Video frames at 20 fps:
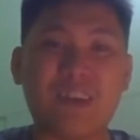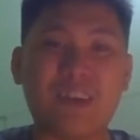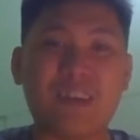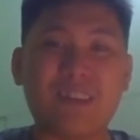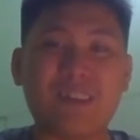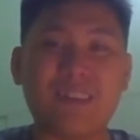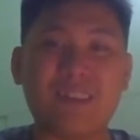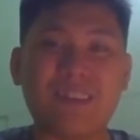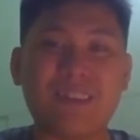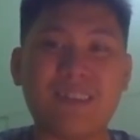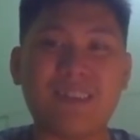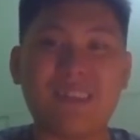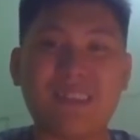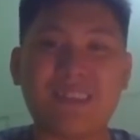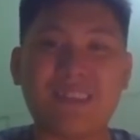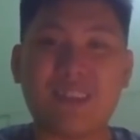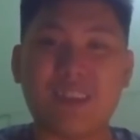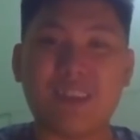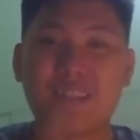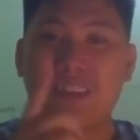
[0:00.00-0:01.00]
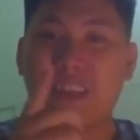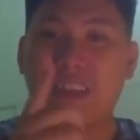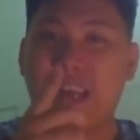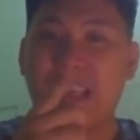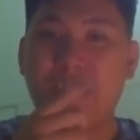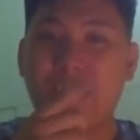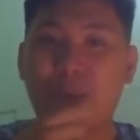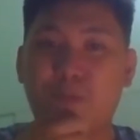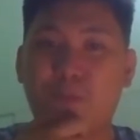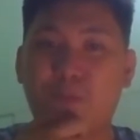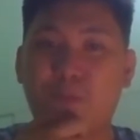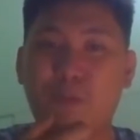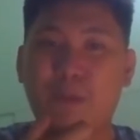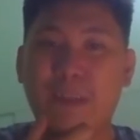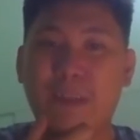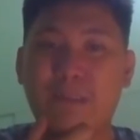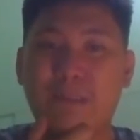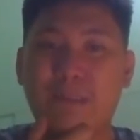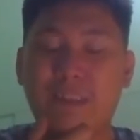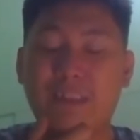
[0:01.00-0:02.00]
So I look
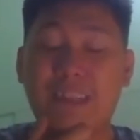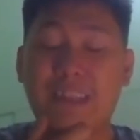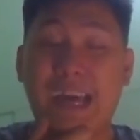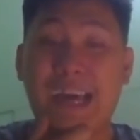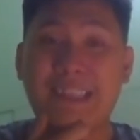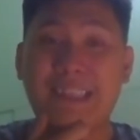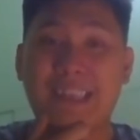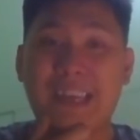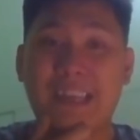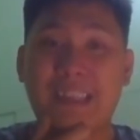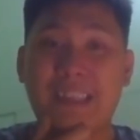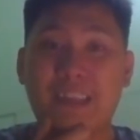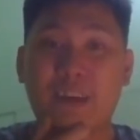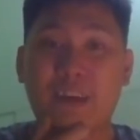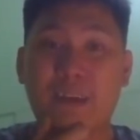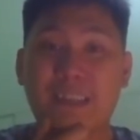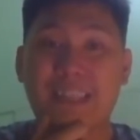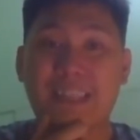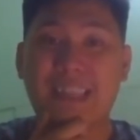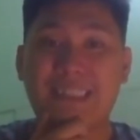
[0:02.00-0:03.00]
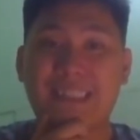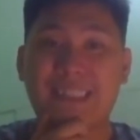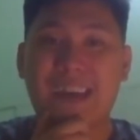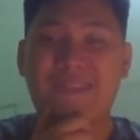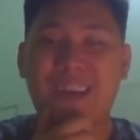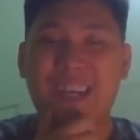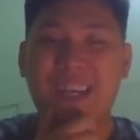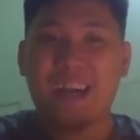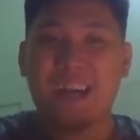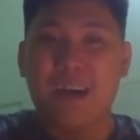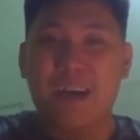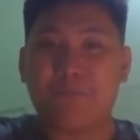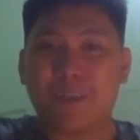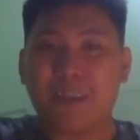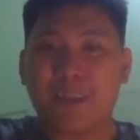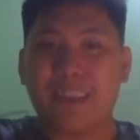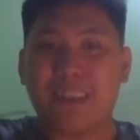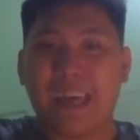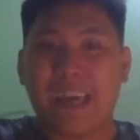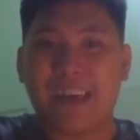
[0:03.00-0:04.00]
forward to that, and let's have a
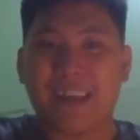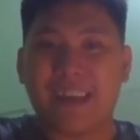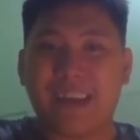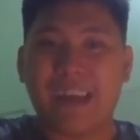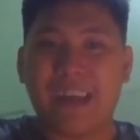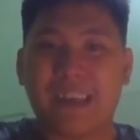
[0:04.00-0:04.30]
copy there.